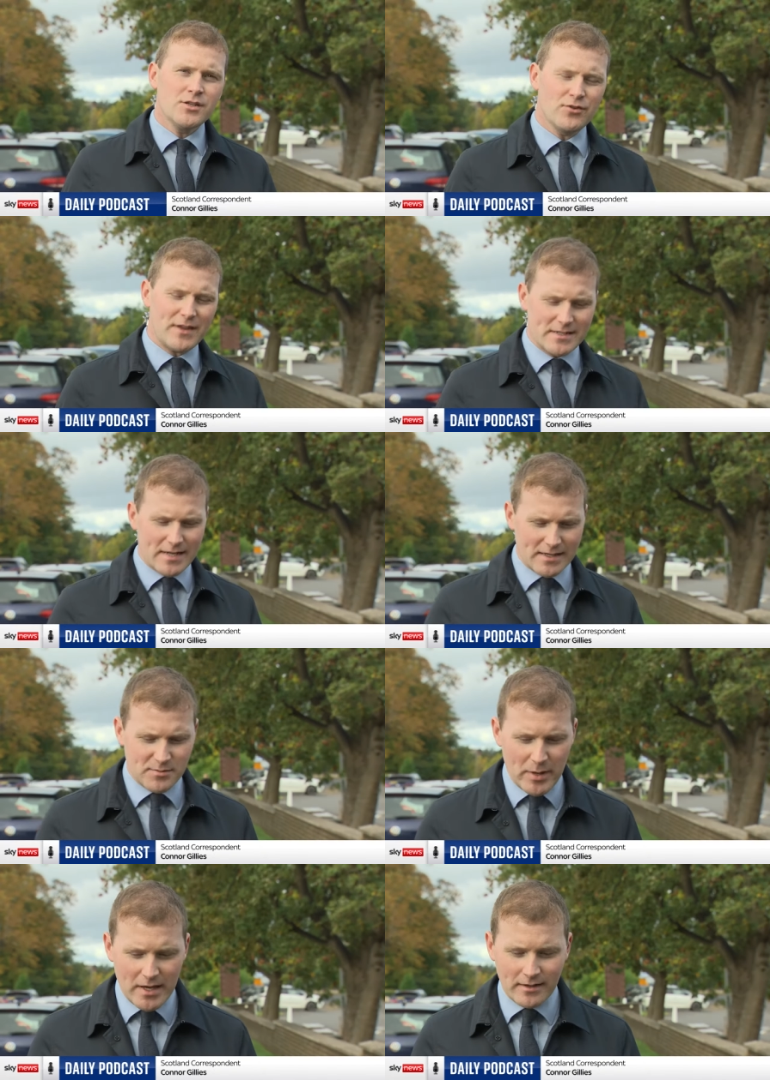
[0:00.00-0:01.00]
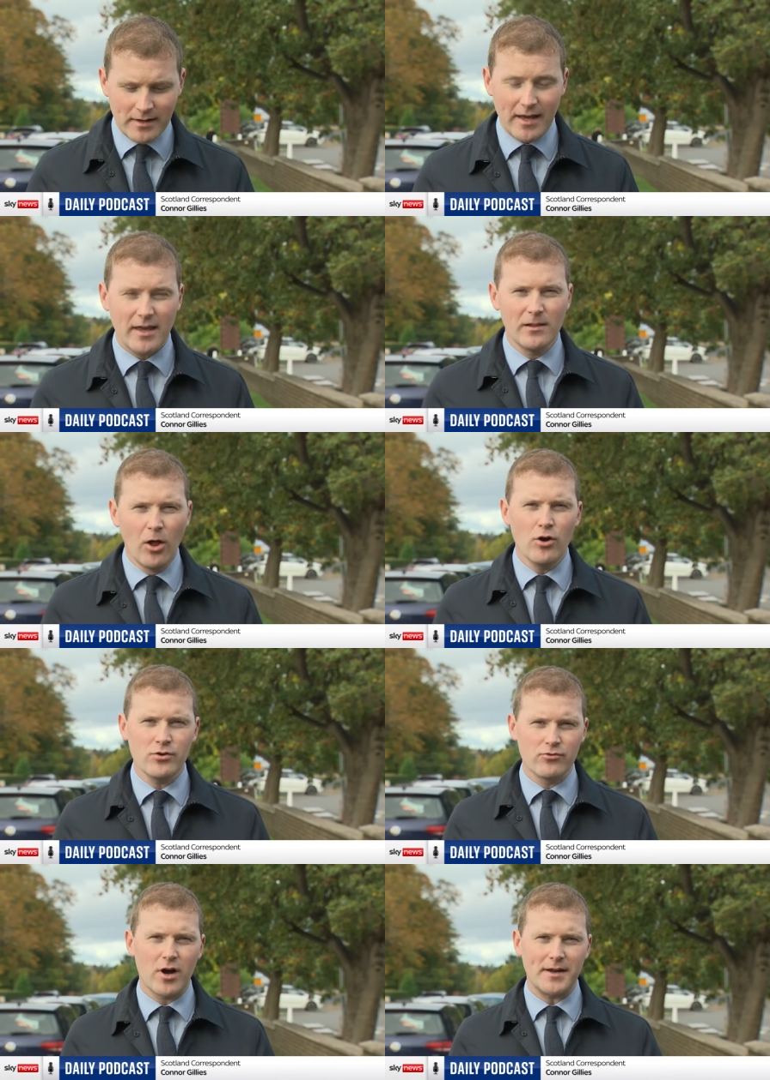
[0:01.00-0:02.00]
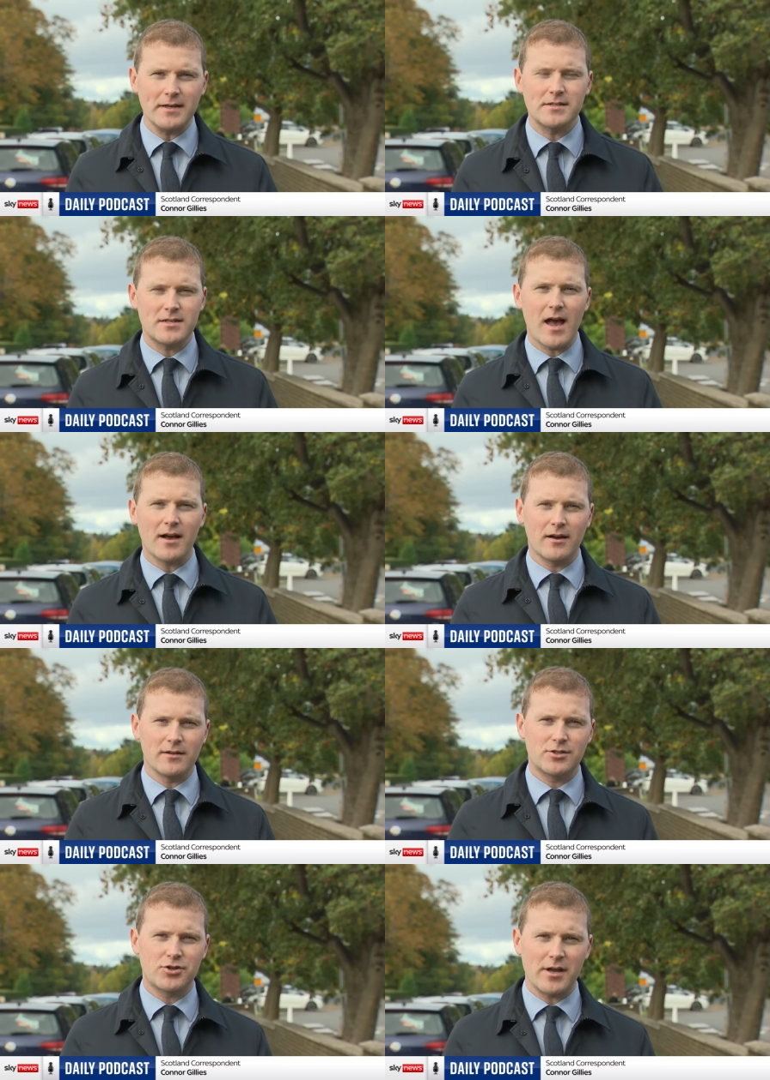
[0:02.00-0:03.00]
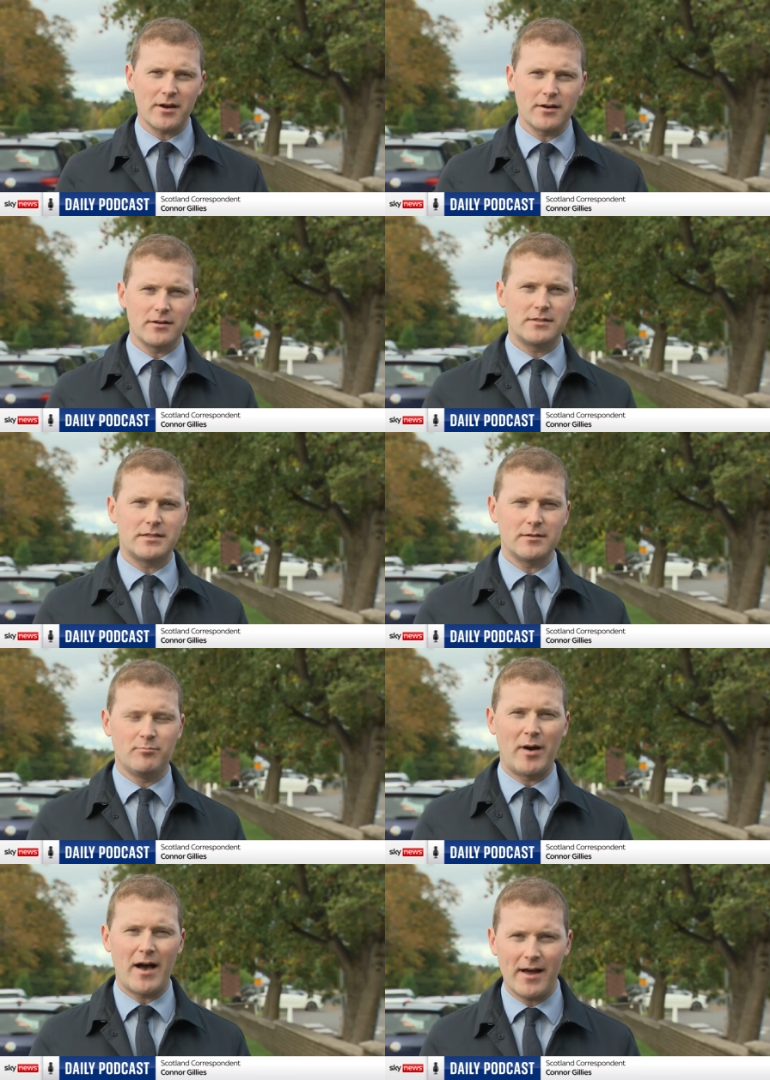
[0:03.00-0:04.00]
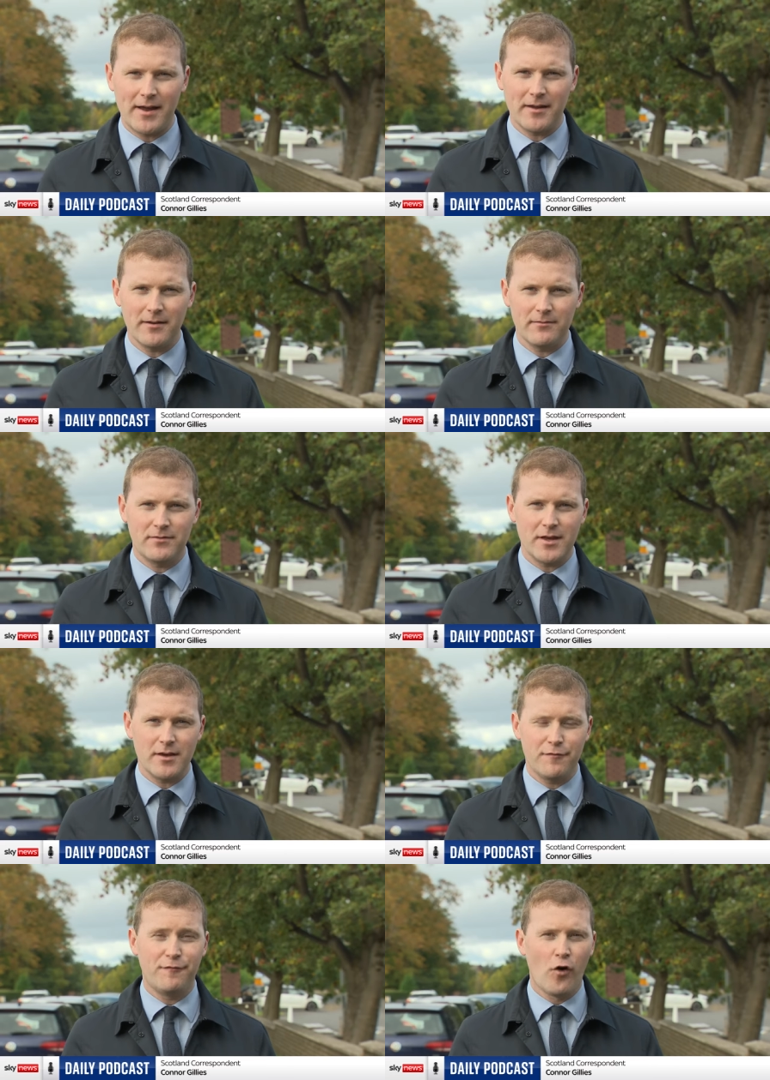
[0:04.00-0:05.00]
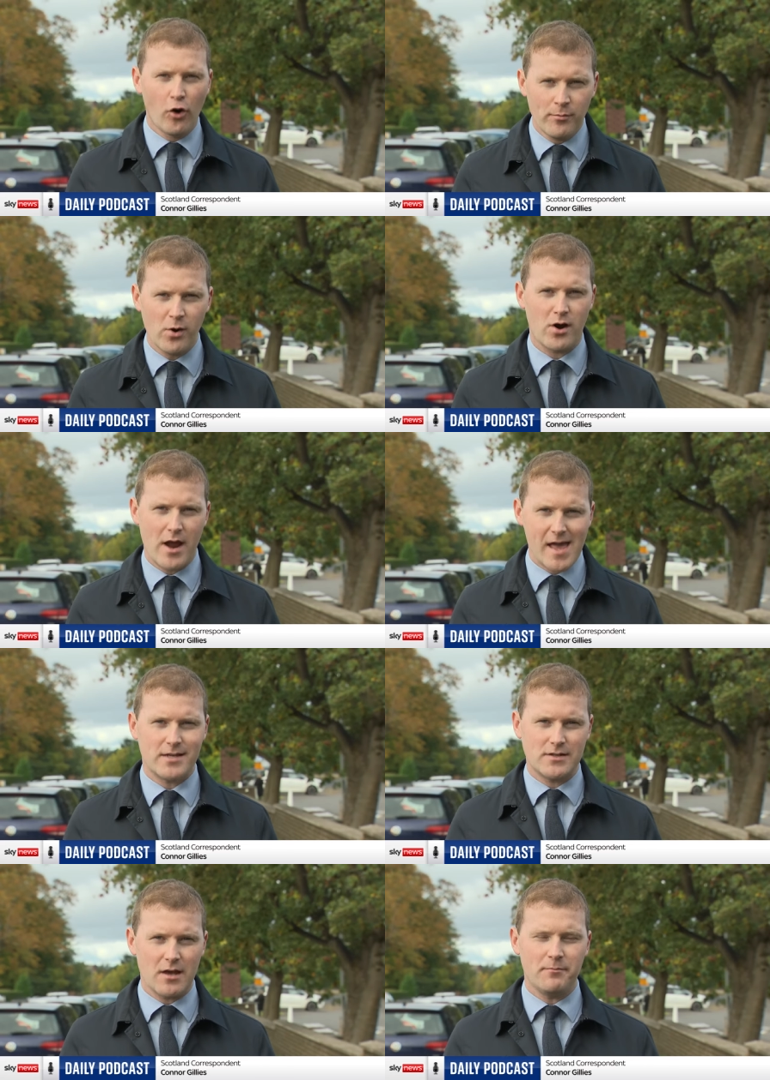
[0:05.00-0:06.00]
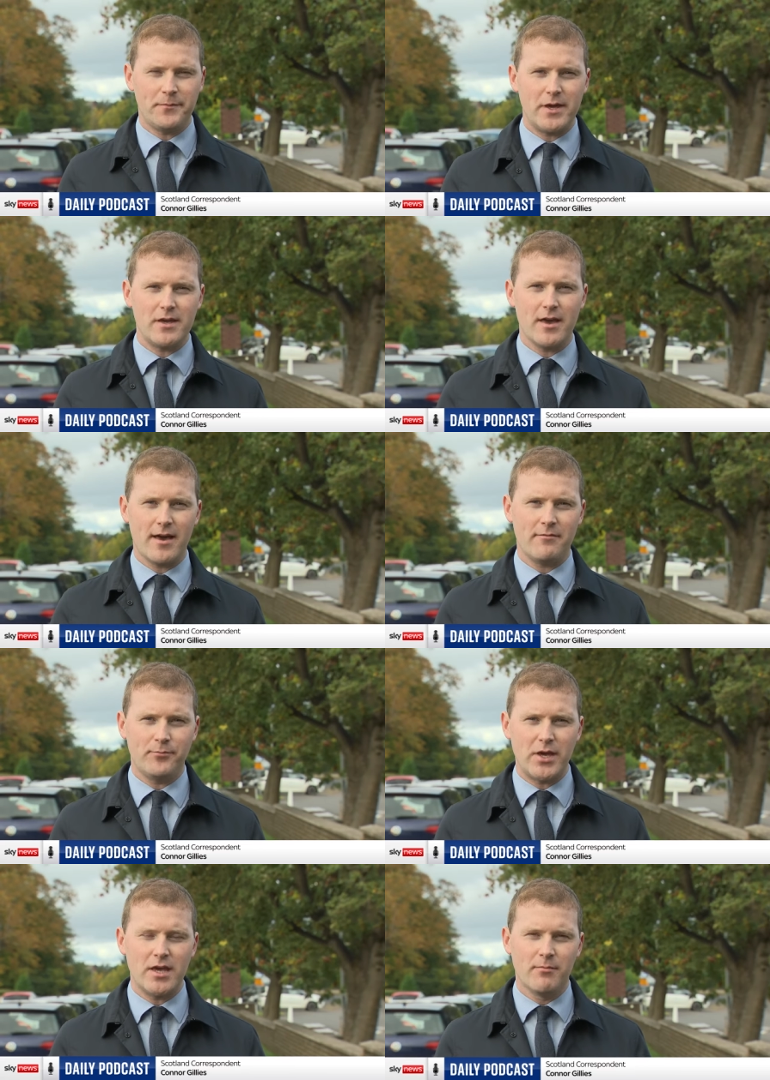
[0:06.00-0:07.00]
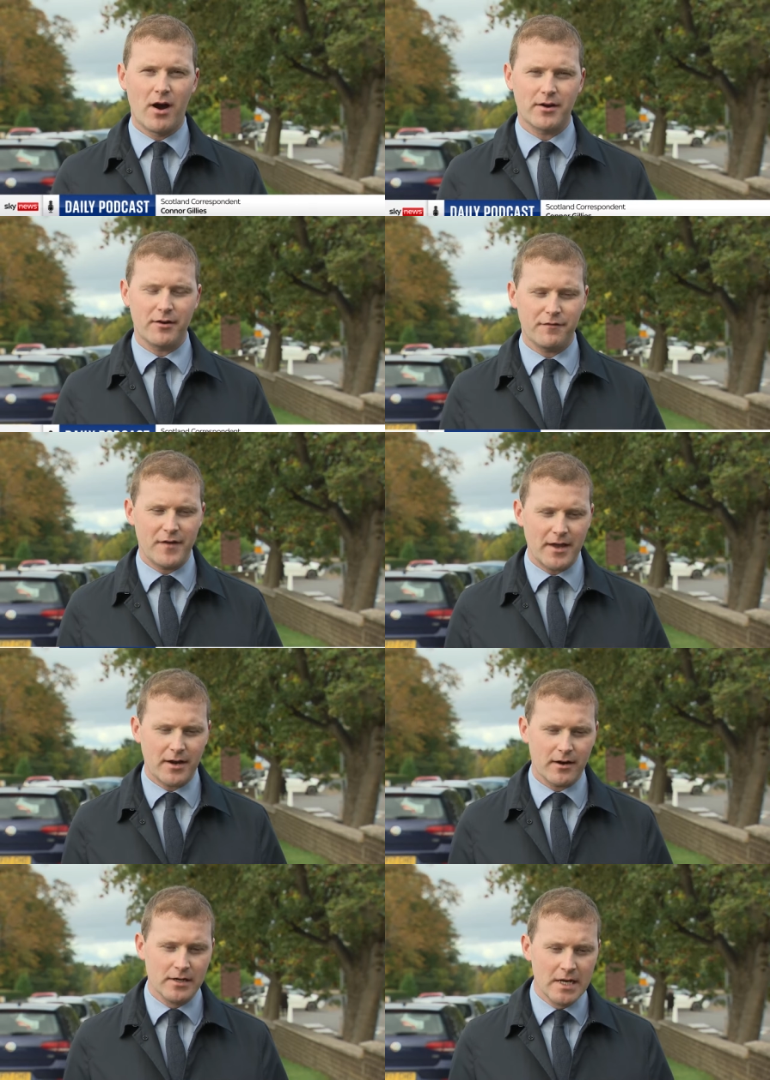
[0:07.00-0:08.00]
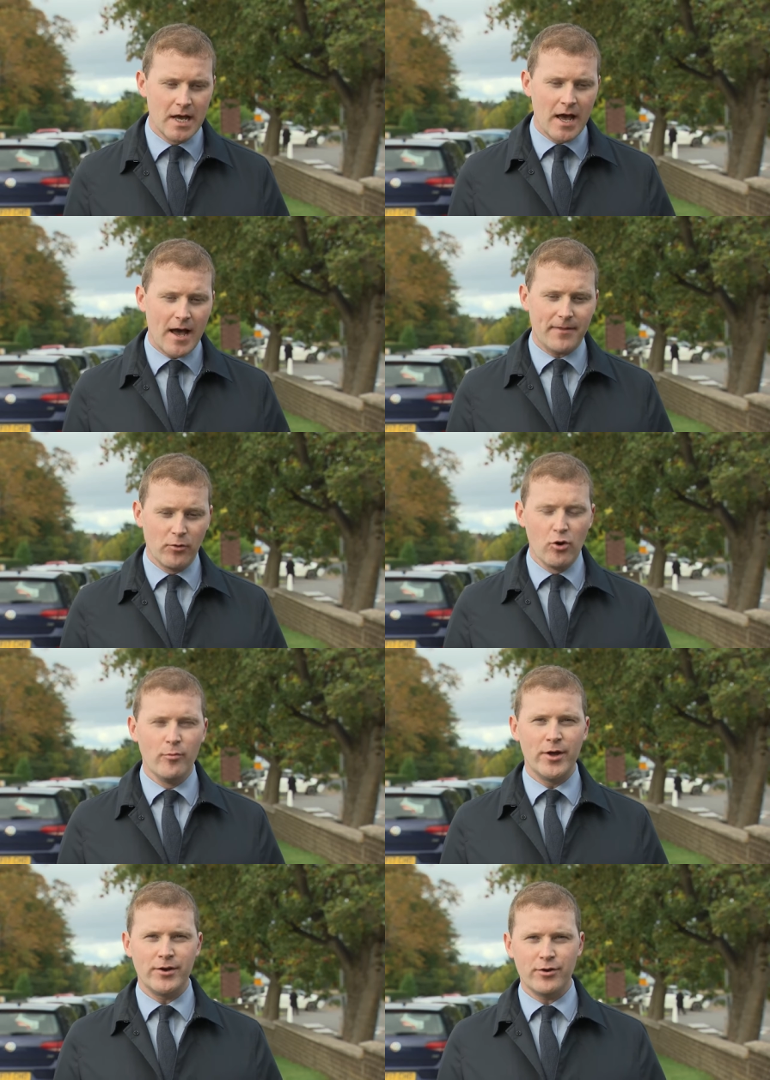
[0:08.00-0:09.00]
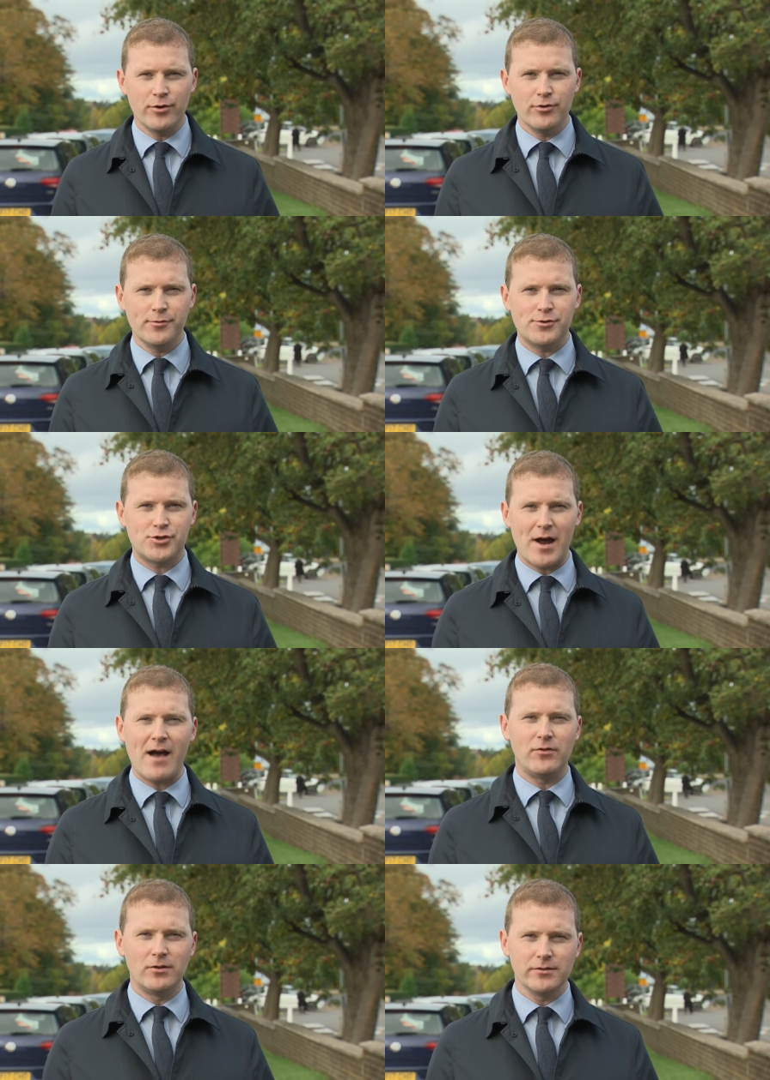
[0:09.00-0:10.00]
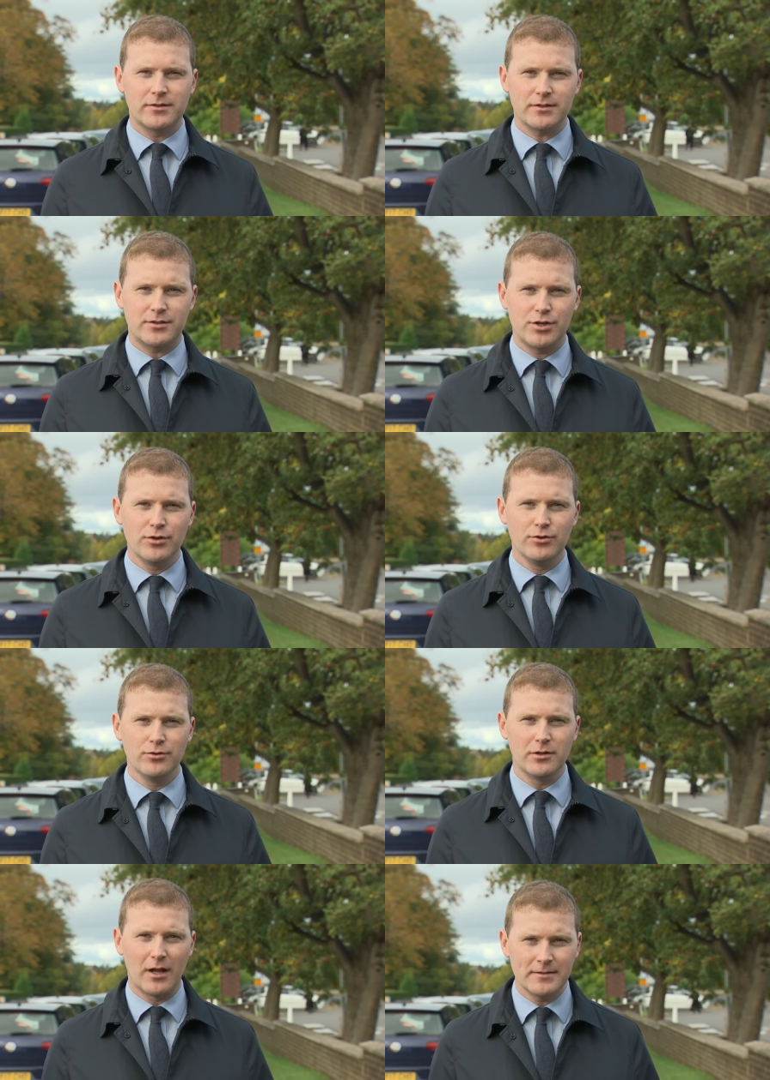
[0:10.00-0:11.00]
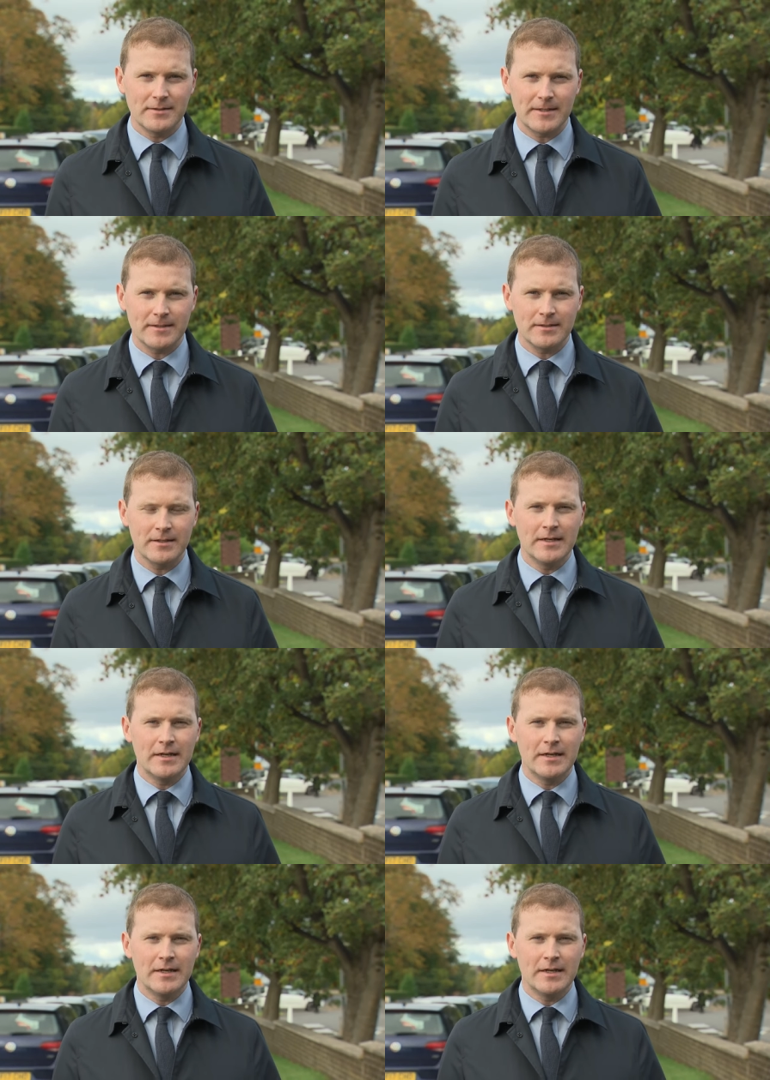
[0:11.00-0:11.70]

So, this has been a long running saga triggered by the former SNP MP Margaret Ferrier, uh, the woman who travelled to London